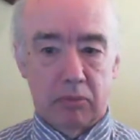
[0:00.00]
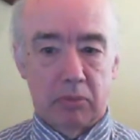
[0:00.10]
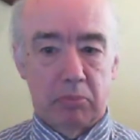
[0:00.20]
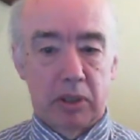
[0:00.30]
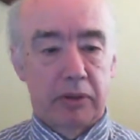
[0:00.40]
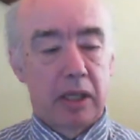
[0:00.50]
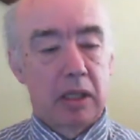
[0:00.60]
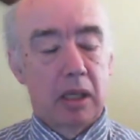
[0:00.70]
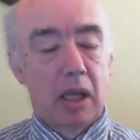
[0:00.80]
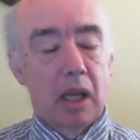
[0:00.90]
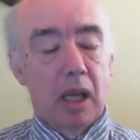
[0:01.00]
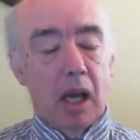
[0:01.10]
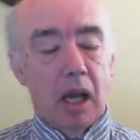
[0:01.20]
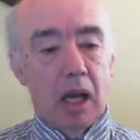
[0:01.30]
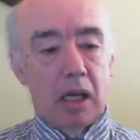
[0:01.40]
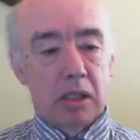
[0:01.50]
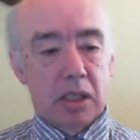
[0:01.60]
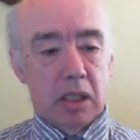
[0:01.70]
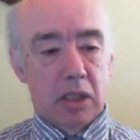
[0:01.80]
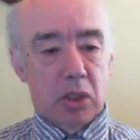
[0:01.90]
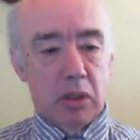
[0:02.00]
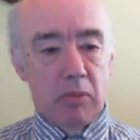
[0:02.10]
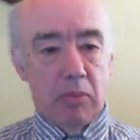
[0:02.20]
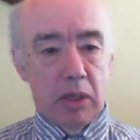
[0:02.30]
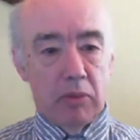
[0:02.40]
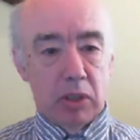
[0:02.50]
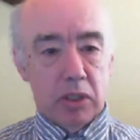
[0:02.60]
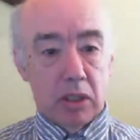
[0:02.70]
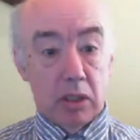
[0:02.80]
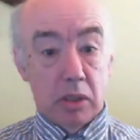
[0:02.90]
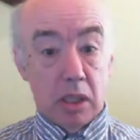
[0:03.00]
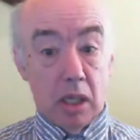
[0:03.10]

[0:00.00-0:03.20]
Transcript: blurred there. Side stream of money, which I used.